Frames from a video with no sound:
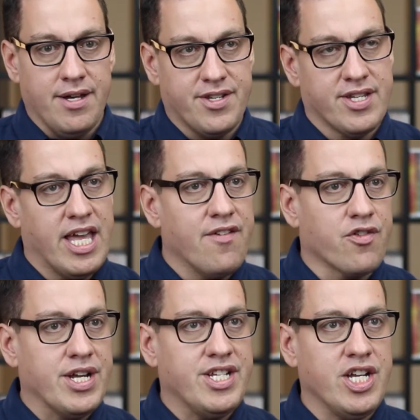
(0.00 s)

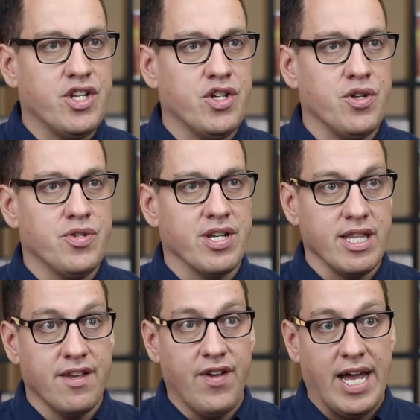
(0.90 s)
slavery teaches you to
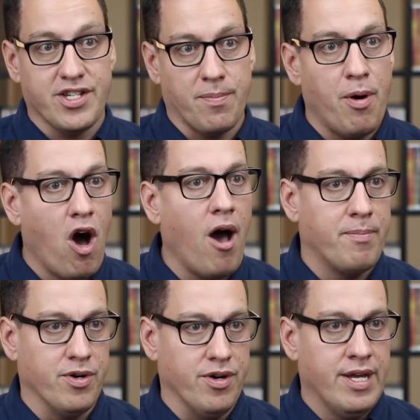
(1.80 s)
live as a
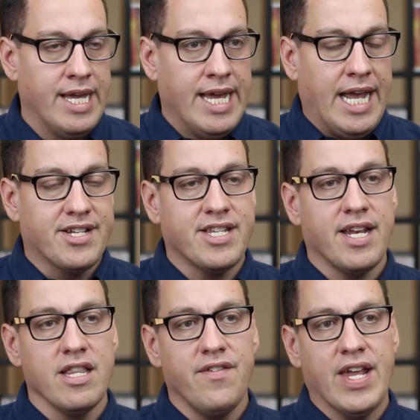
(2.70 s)
pauper. Instead
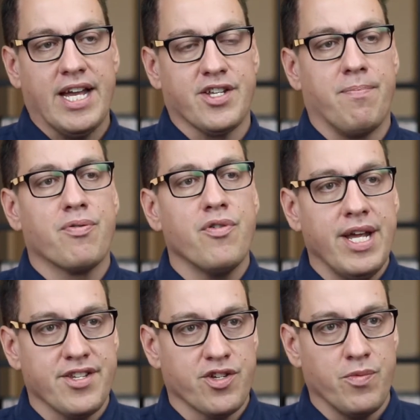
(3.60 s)
of living as a
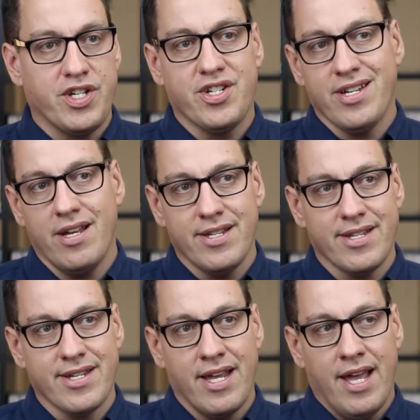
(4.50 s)
prince, which
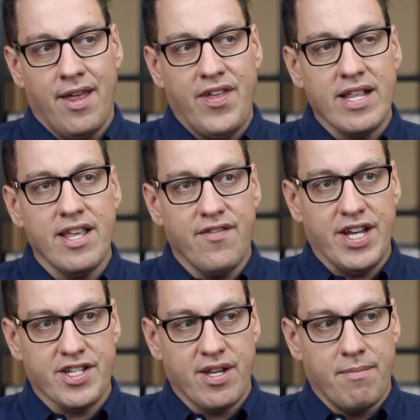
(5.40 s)
sons, they live
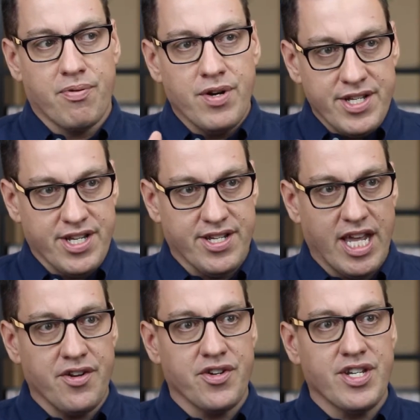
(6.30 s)
as princes.
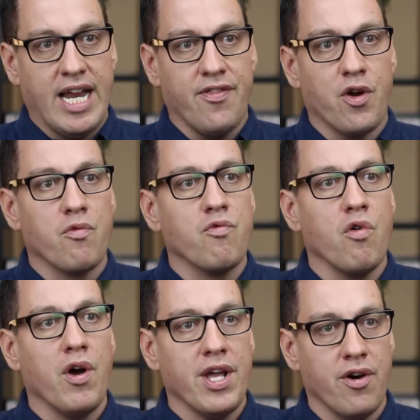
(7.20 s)
They understand their
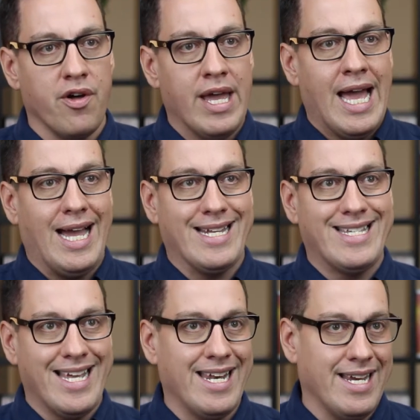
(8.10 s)
royal
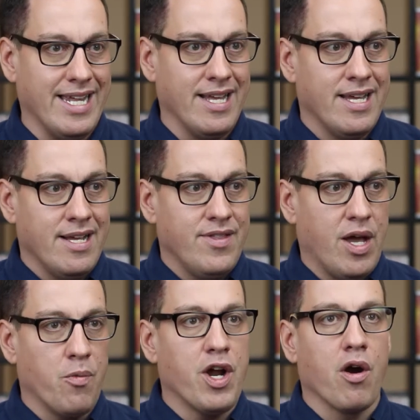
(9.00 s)
identity,
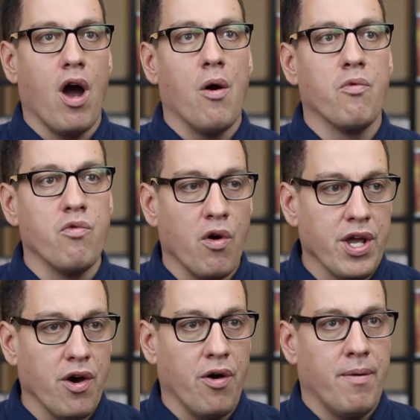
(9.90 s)
that we are a
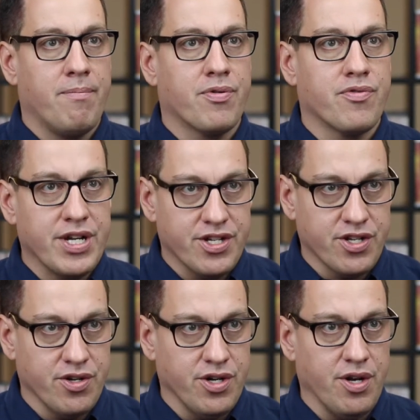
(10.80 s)
royal
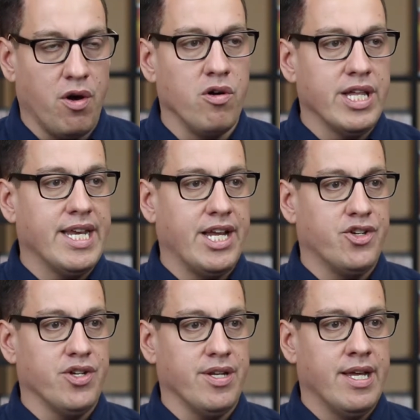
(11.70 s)
priesthood, holy
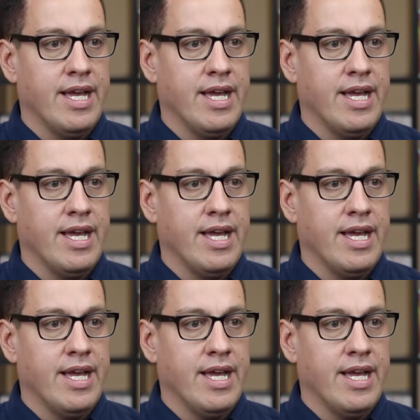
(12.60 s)
nation.